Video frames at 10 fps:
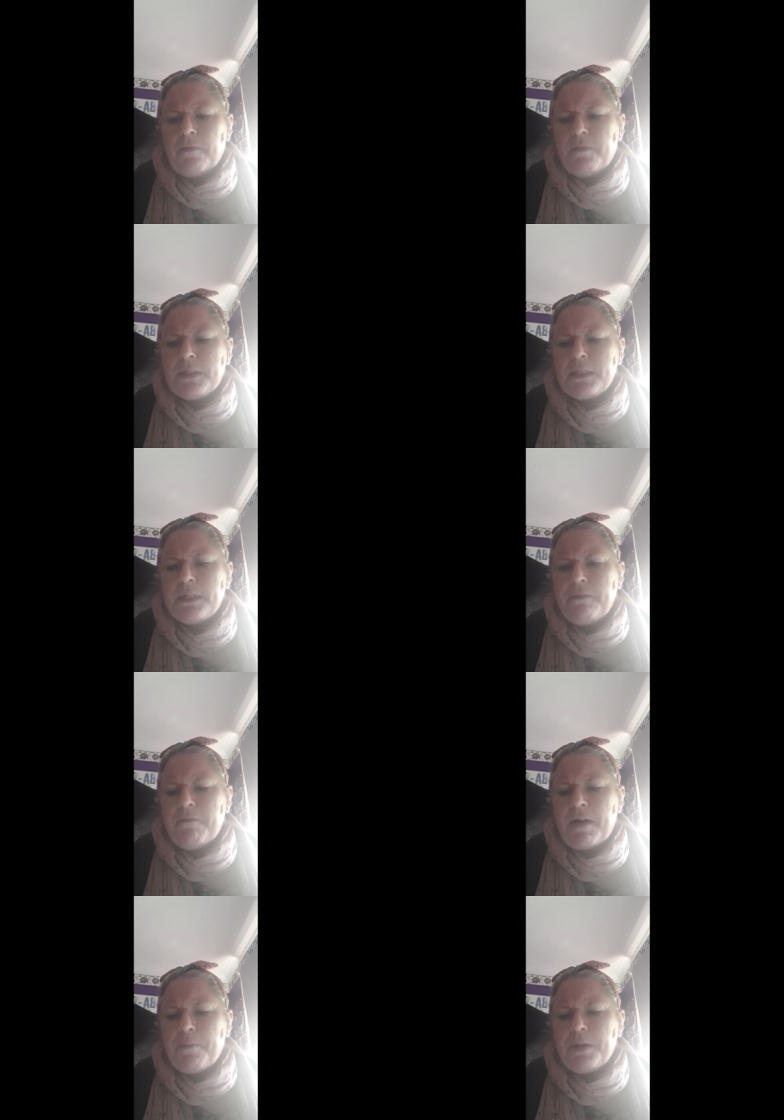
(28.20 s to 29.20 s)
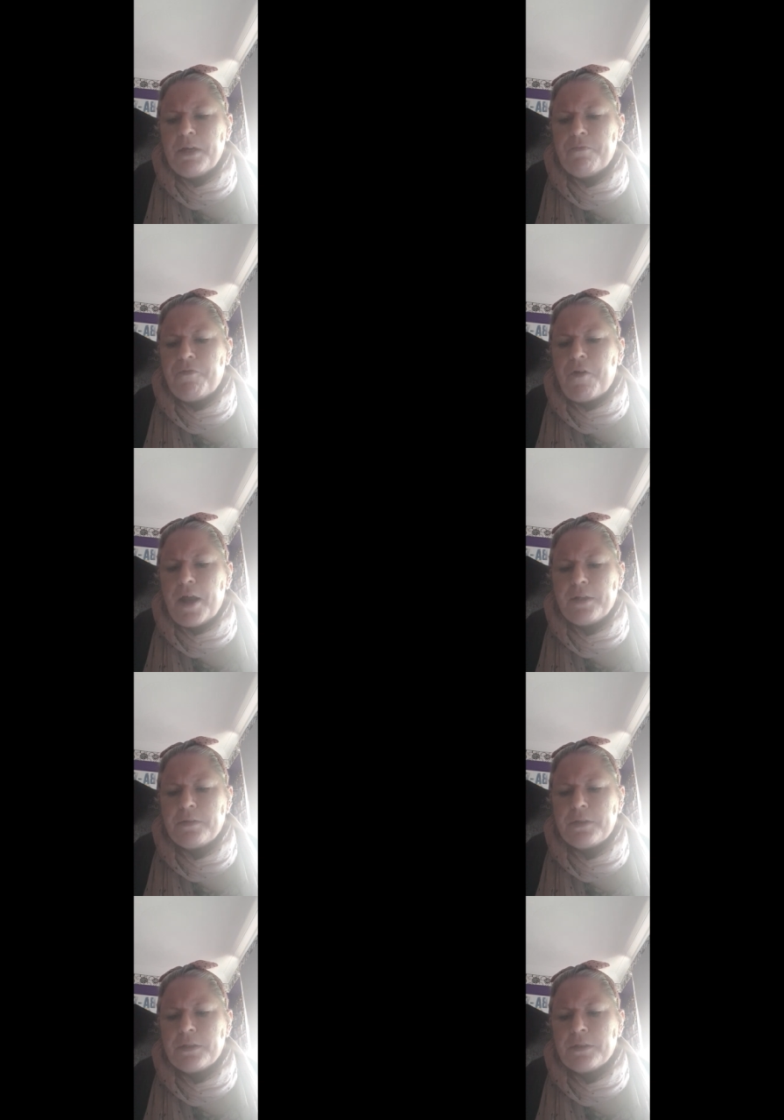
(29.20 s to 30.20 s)
visiting family and
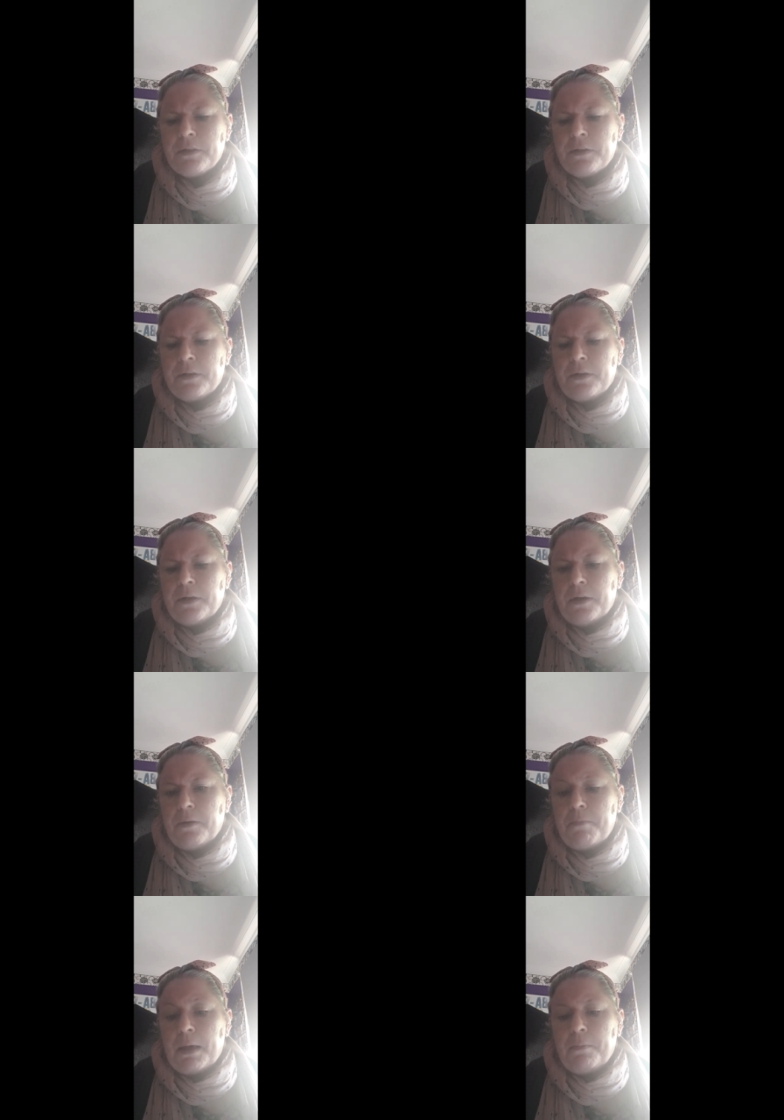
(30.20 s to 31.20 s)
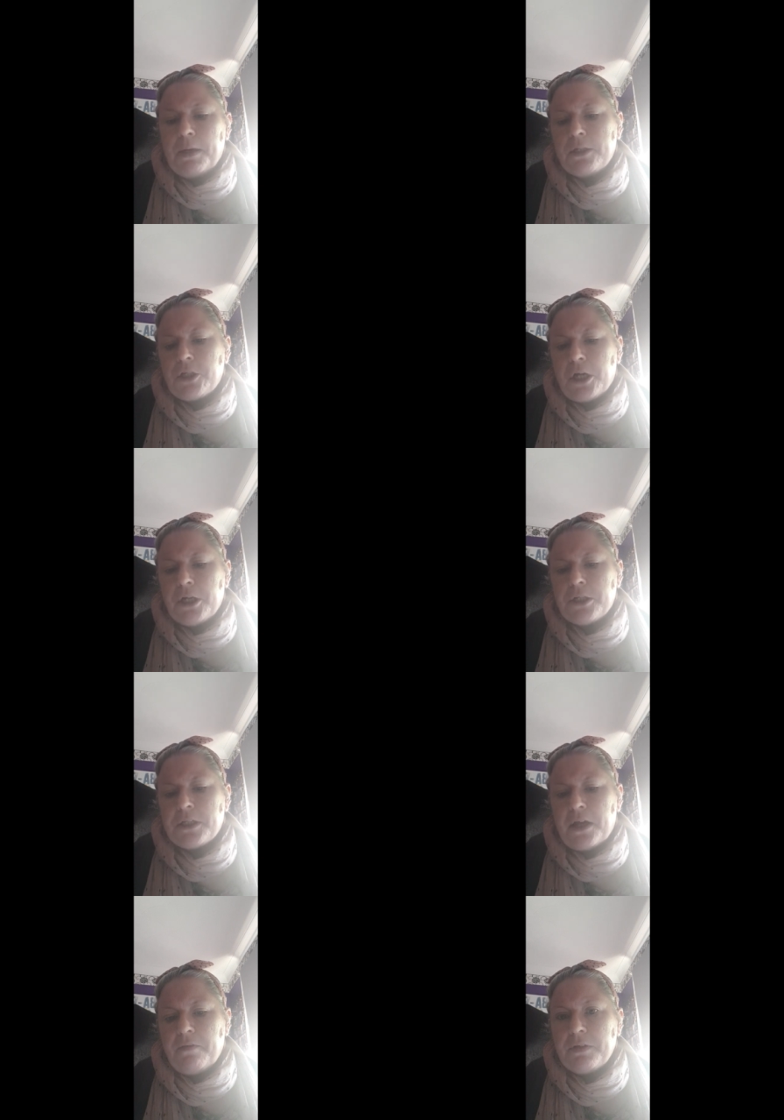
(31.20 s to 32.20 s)
friends and maybe a church
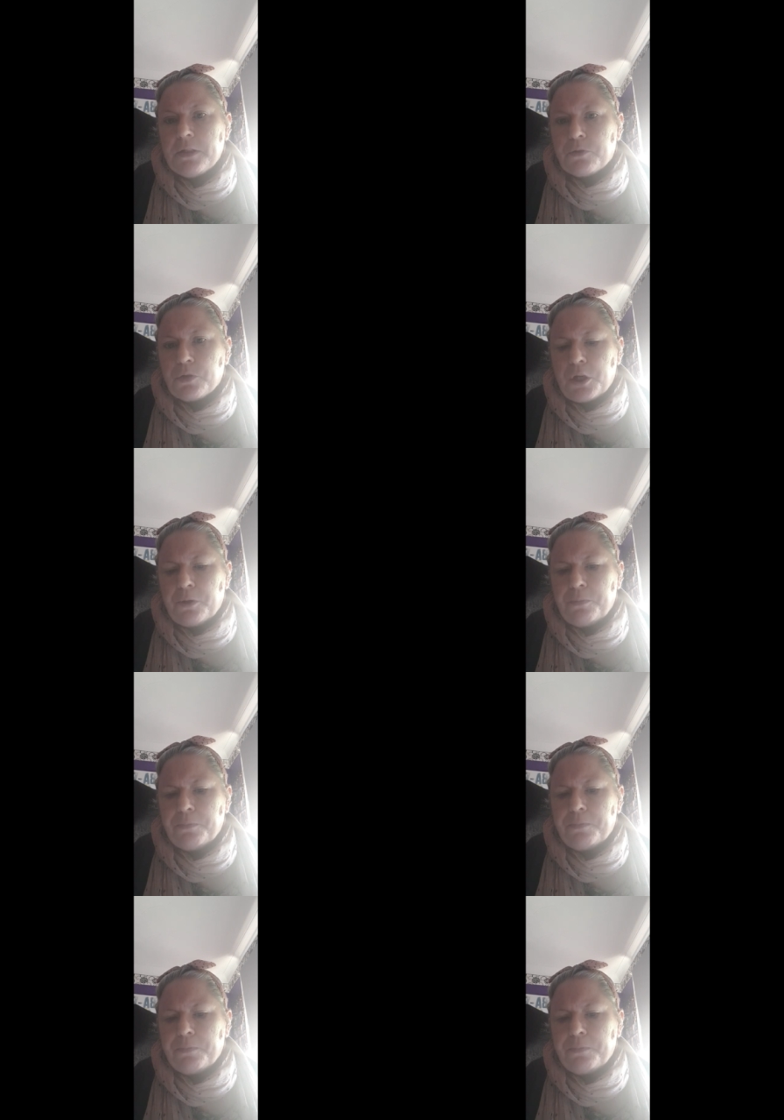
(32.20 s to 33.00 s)
service or two.